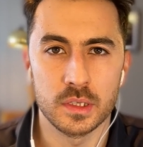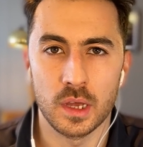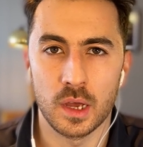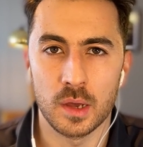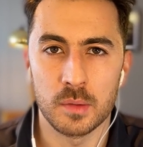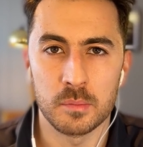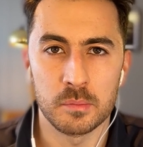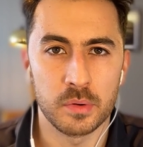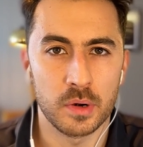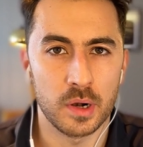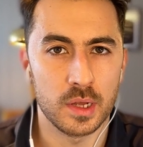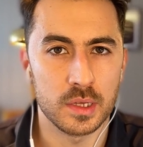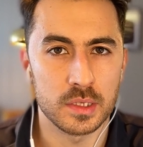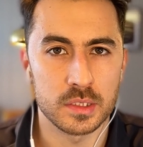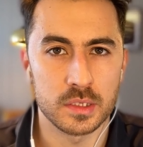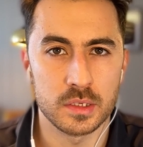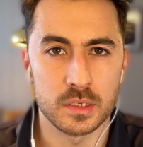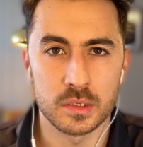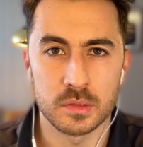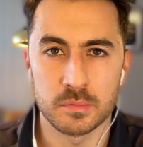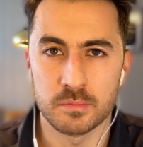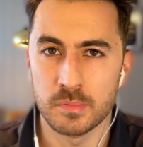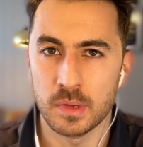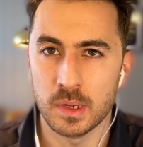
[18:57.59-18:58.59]

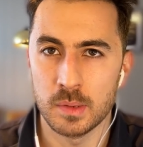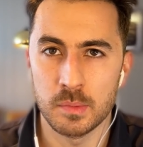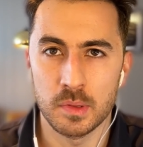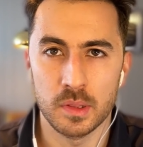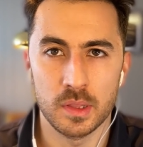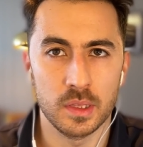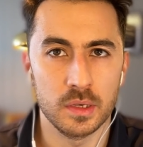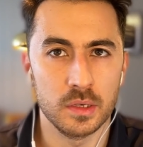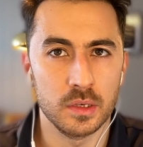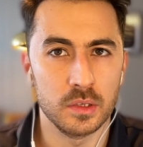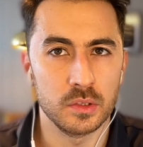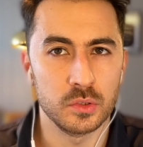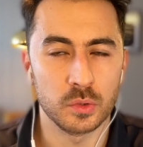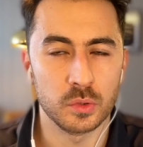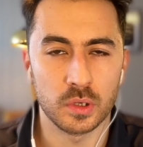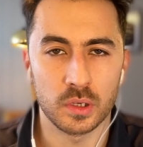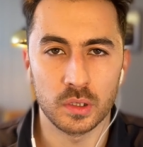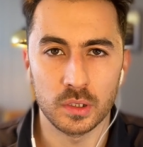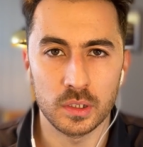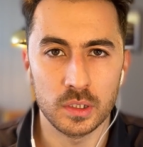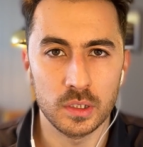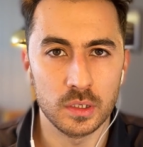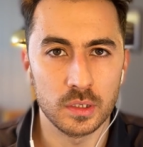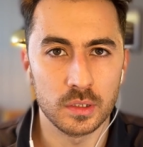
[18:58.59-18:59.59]
unprocessed. Maybe they need to
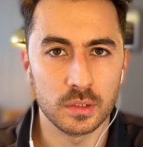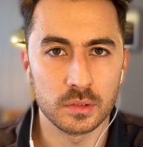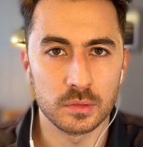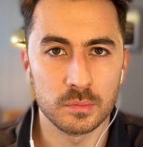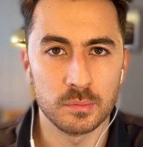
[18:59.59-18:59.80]
clean it.